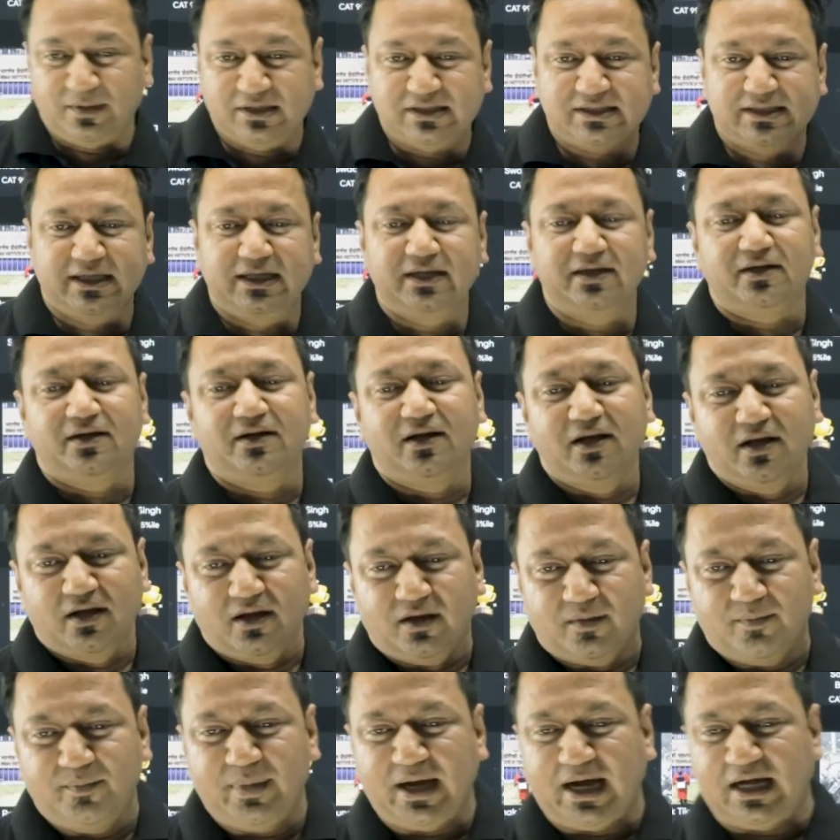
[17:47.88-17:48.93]
from a single
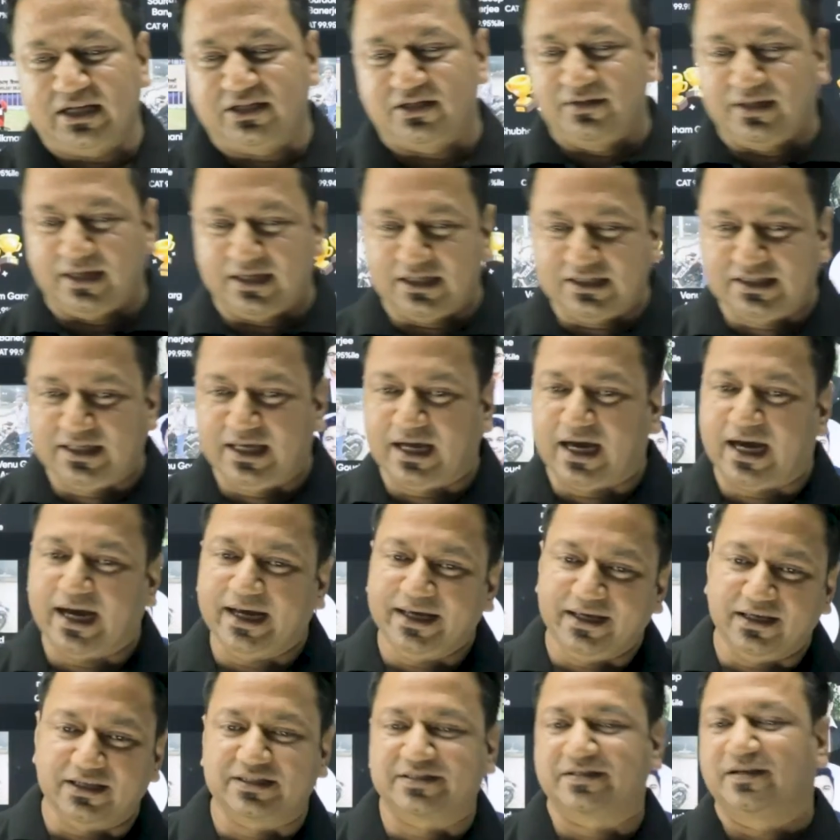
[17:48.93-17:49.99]
batch, that is the
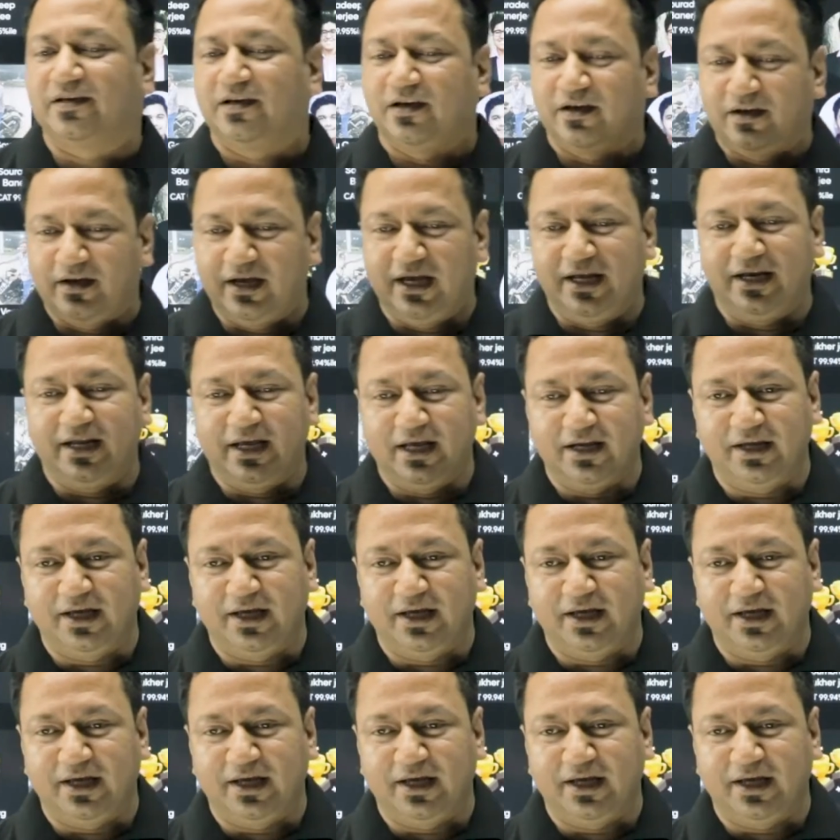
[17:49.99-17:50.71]
highest in